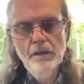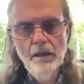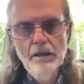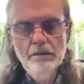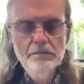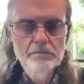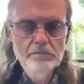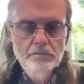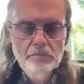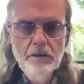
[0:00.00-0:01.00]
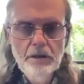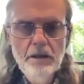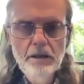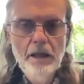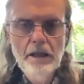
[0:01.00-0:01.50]
I
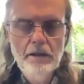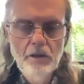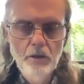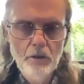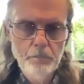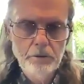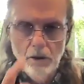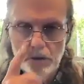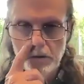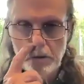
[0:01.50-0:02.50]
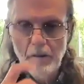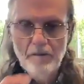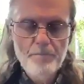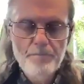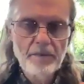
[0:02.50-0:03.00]
really like your approach
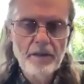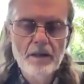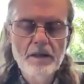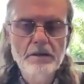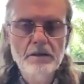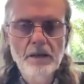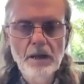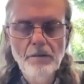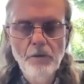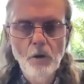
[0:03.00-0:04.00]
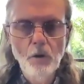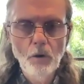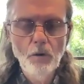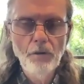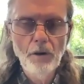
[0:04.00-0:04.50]
that it's there for
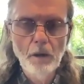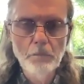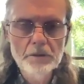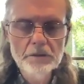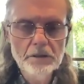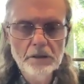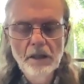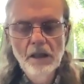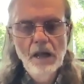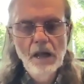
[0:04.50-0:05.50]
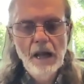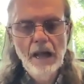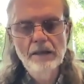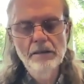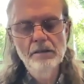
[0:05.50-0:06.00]
all farmers.
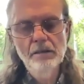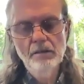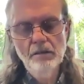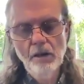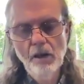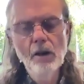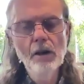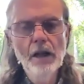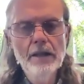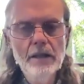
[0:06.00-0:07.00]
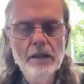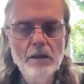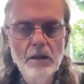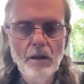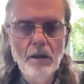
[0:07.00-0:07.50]
And the whole
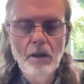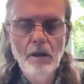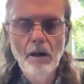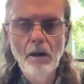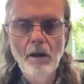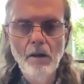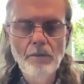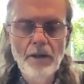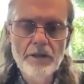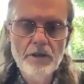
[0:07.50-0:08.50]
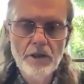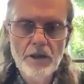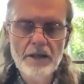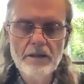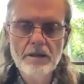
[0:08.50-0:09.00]
idea of
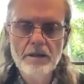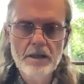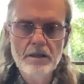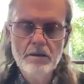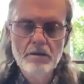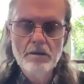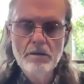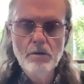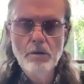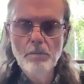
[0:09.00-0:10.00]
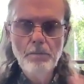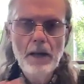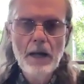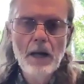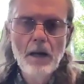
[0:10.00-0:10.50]
education is to
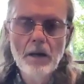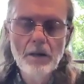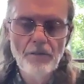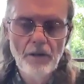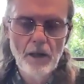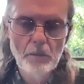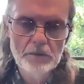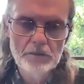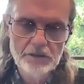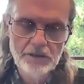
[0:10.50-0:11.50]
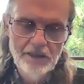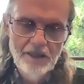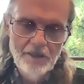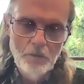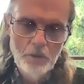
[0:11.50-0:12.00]
empower farmers
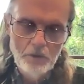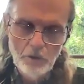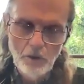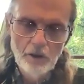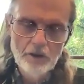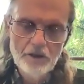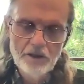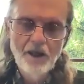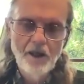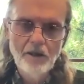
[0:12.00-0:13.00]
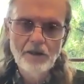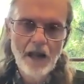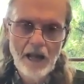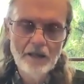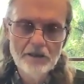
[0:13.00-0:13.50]
with knowledge on
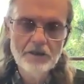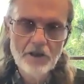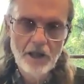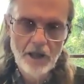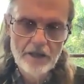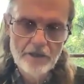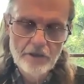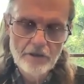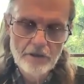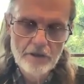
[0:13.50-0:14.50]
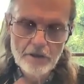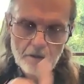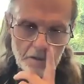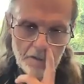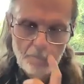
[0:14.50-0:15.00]
how to change this.
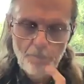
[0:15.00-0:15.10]
Because